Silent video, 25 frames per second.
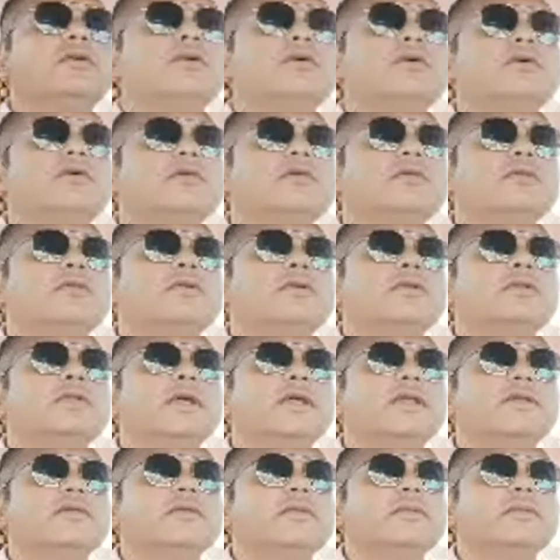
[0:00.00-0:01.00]
So
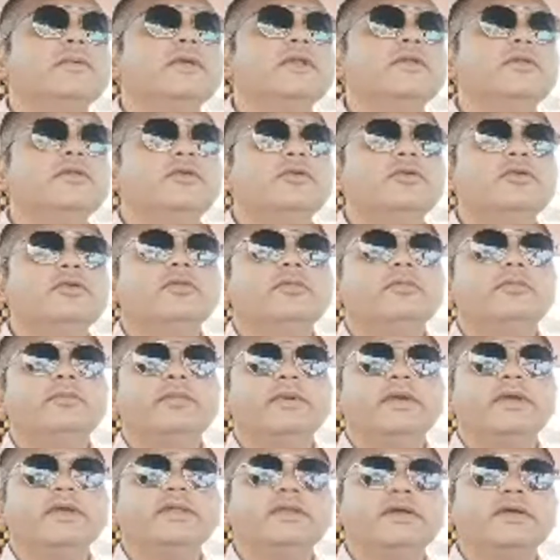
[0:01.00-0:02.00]
there will be no
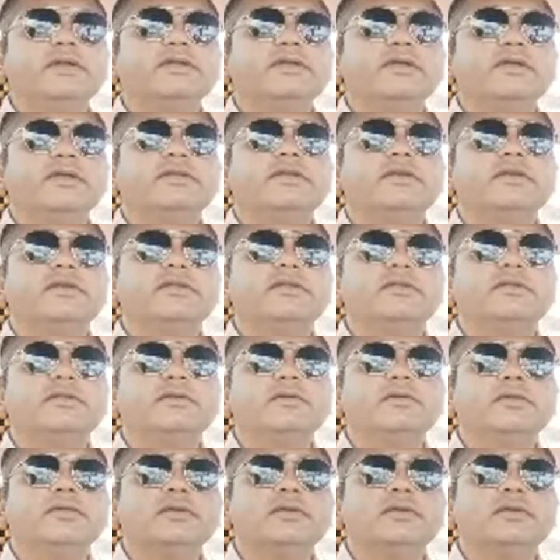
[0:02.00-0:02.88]
major changes